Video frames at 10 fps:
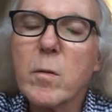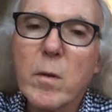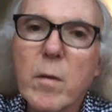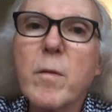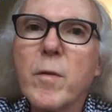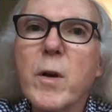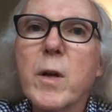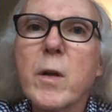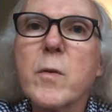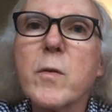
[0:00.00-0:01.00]
very
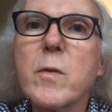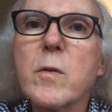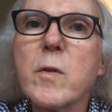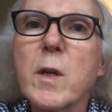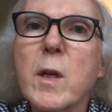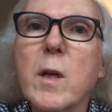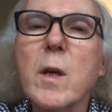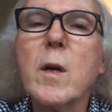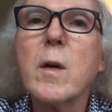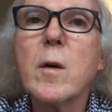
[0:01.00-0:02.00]
nice city,
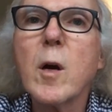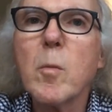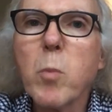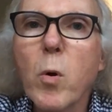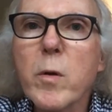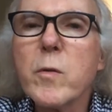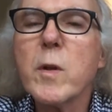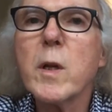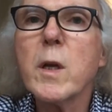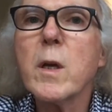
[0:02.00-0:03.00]
port
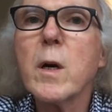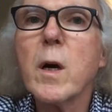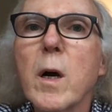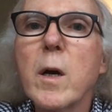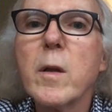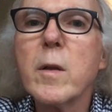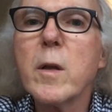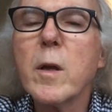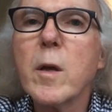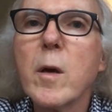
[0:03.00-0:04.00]
city in
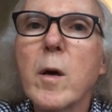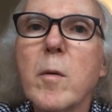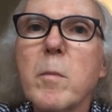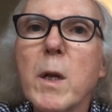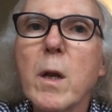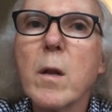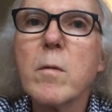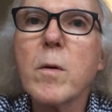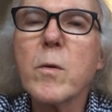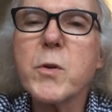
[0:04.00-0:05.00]
the middle
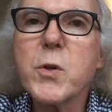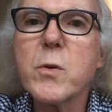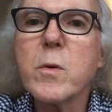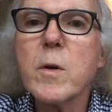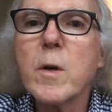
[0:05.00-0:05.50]
of Honshu.